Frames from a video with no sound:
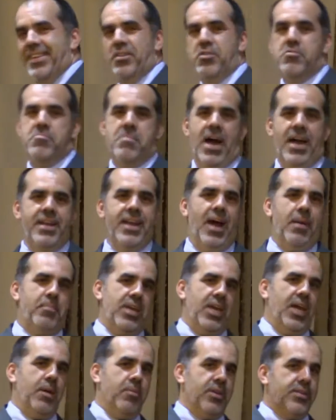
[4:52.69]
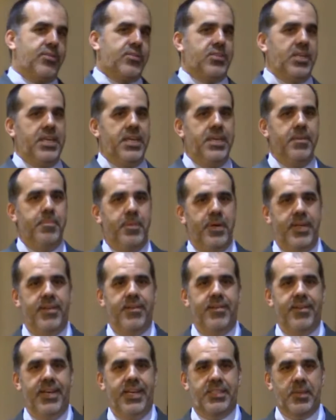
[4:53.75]
You might not be able to see it,
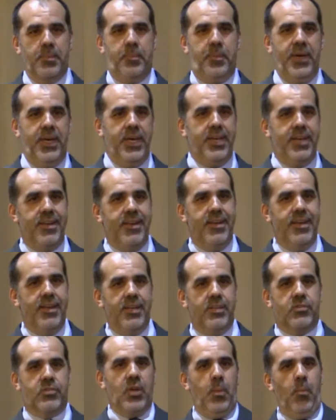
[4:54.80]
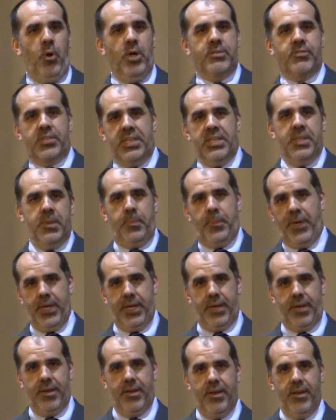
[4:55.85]
but it's a pit. Someone's in the
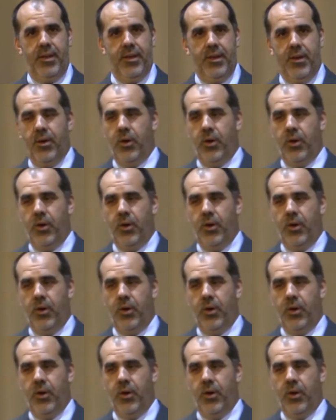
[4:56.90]
pit.